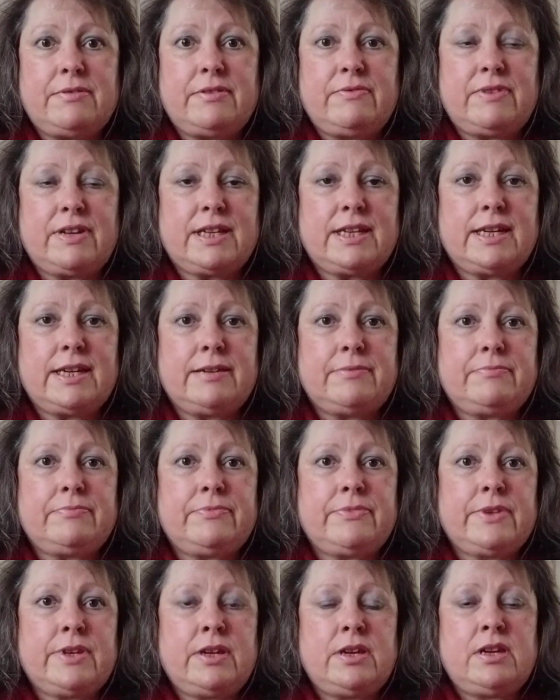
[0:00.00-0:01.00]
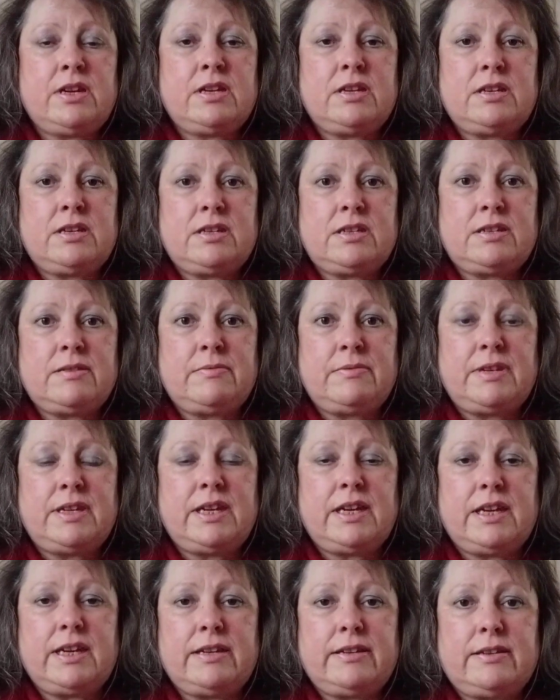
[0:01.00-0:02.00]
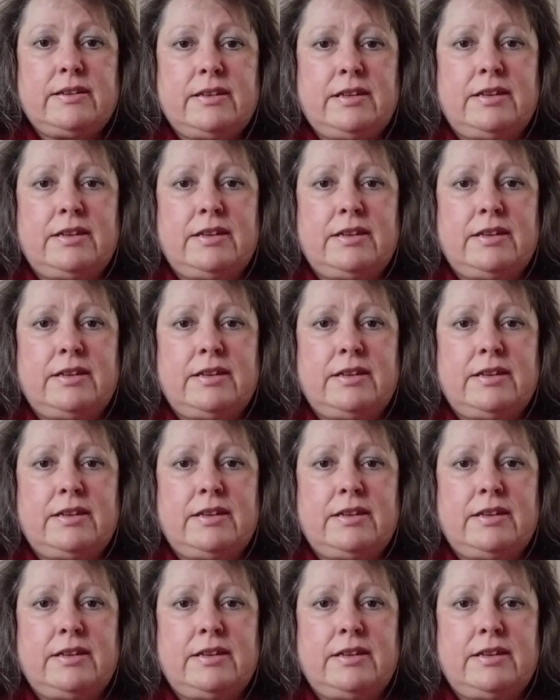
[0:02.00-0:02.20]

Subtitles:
they've had it. So, yeah.